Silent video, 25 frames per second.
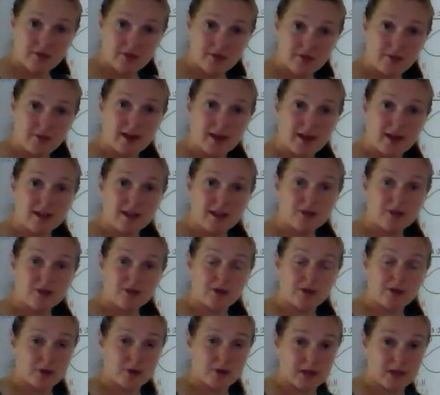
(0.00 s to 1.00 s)
from my
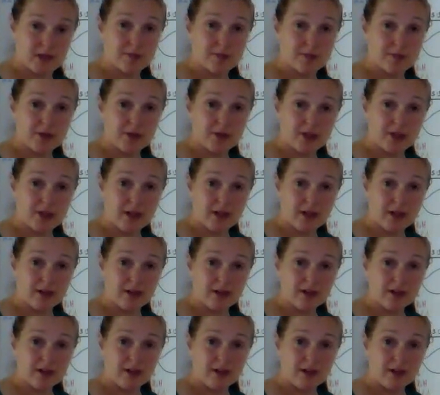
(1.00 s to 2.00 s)
electron transport chain,
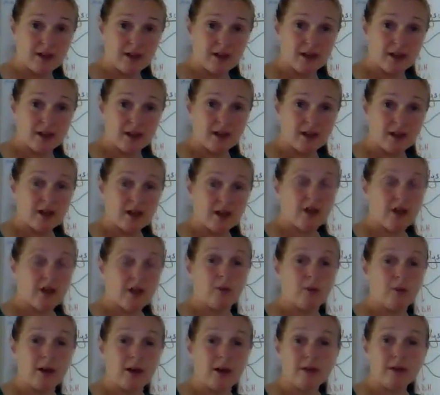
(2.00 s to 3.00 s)

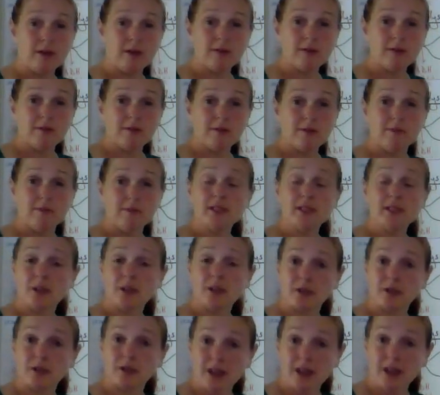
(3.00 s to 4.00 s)
well, my cell
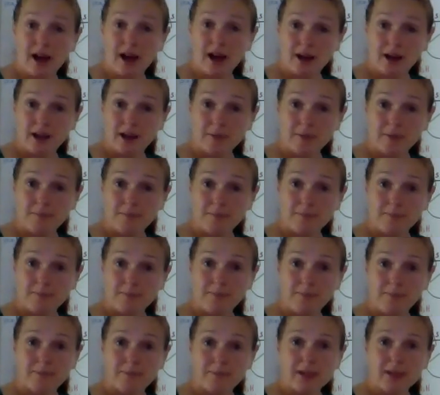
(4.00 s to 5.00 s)
could die.
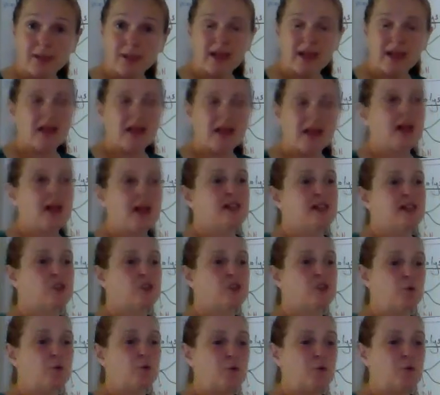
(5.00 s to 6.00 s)

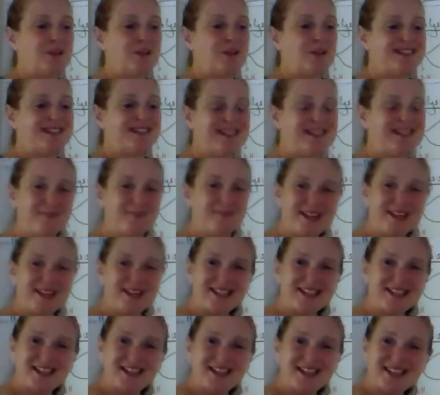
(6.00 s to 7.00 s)
So, the
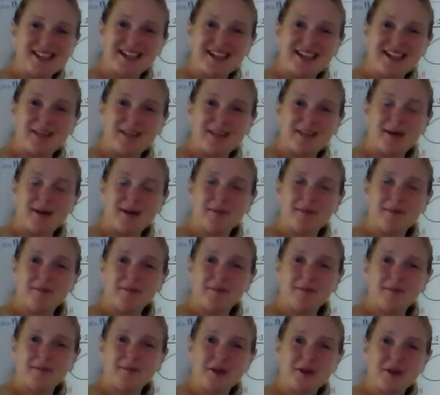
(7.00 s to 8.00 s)
amazing thing about
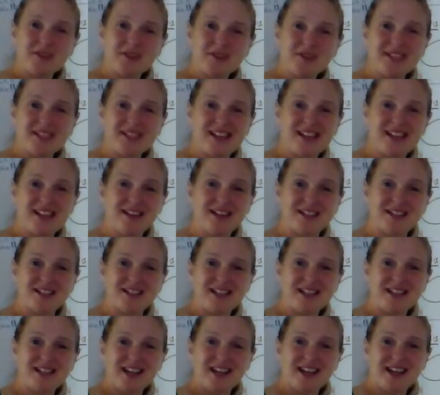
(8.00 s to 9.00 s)
most cells
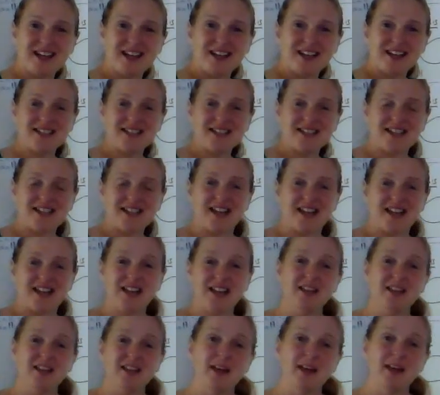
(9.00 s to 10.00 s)
is that
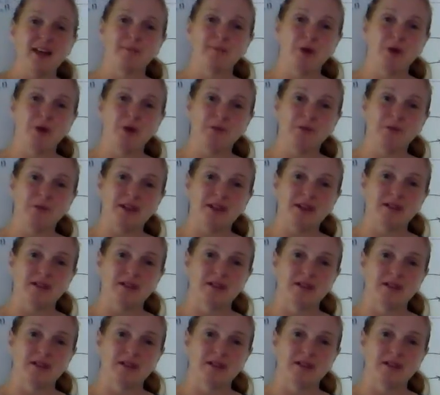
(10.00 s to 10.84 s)
in that moment